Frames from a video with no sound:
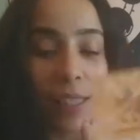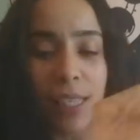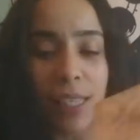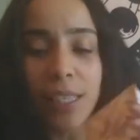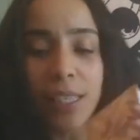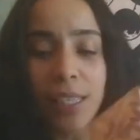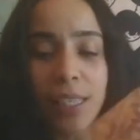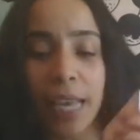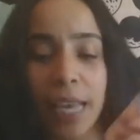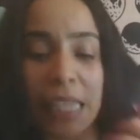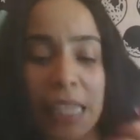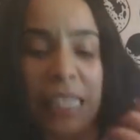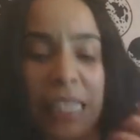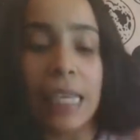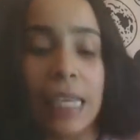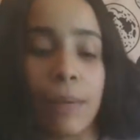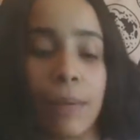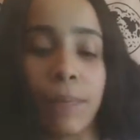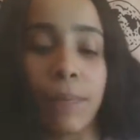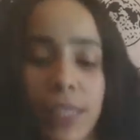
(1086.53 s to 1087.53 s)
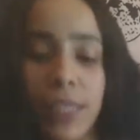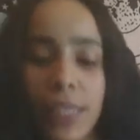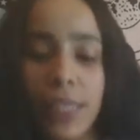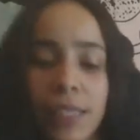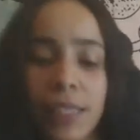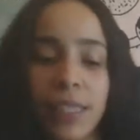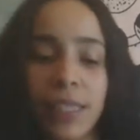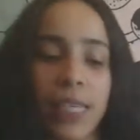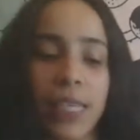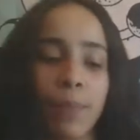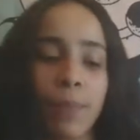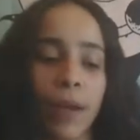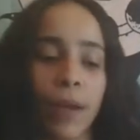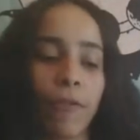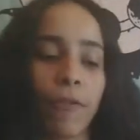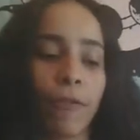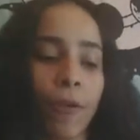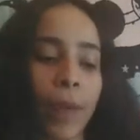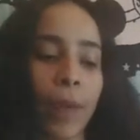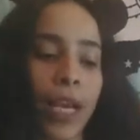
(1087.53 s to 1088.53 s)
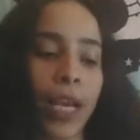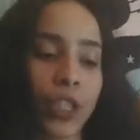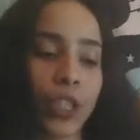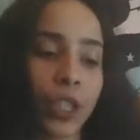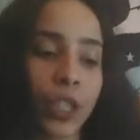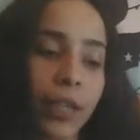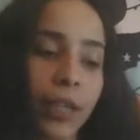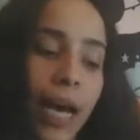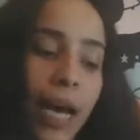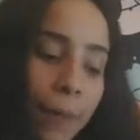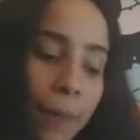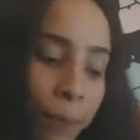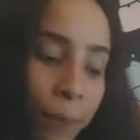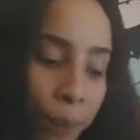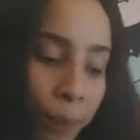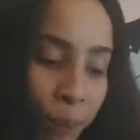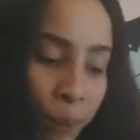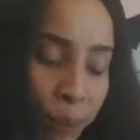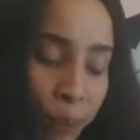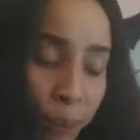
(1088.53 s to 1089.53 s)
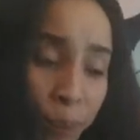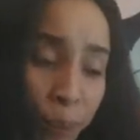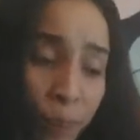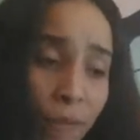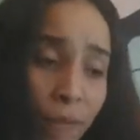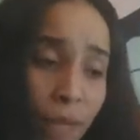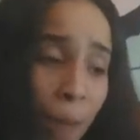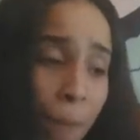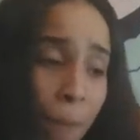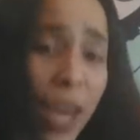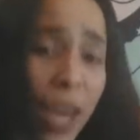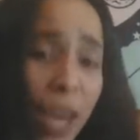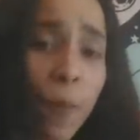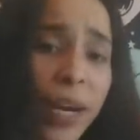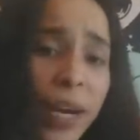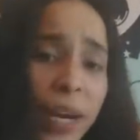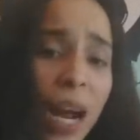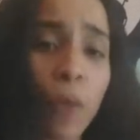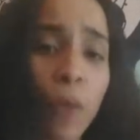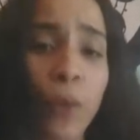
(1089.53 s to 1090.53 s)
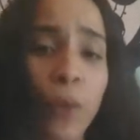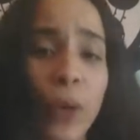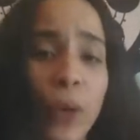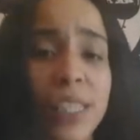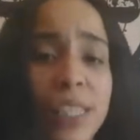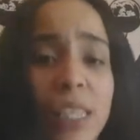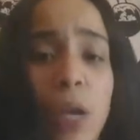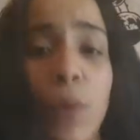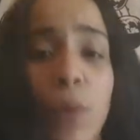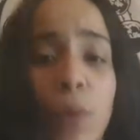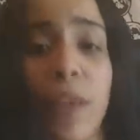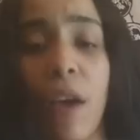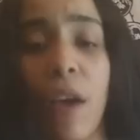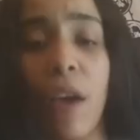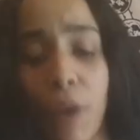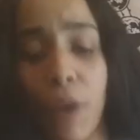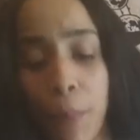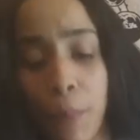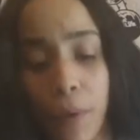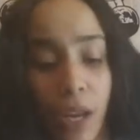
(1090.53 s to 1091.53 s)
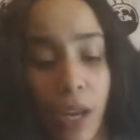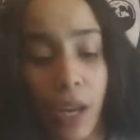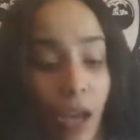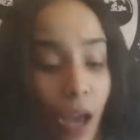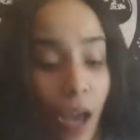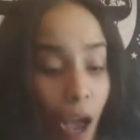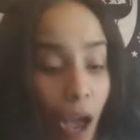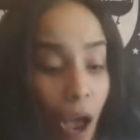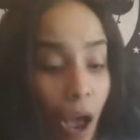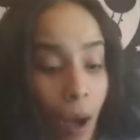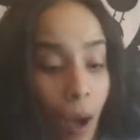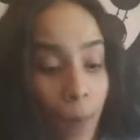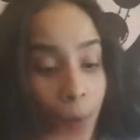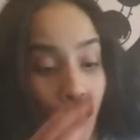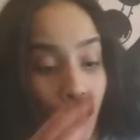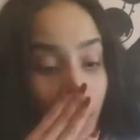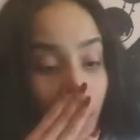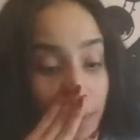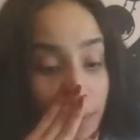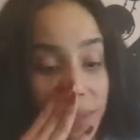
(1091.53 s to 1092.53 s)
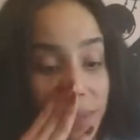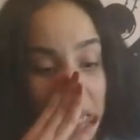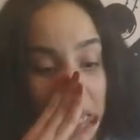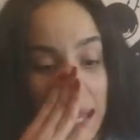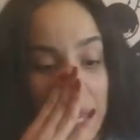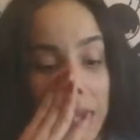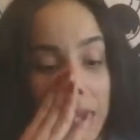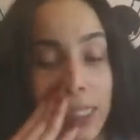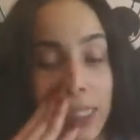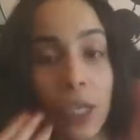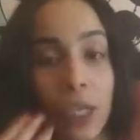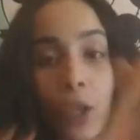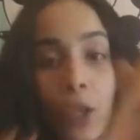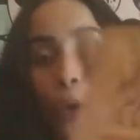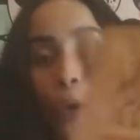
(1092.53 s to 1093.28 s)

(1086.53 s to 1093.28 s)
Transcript: is like deep. This is deep information that may or may not resonate with everybody. But what I'm saying is you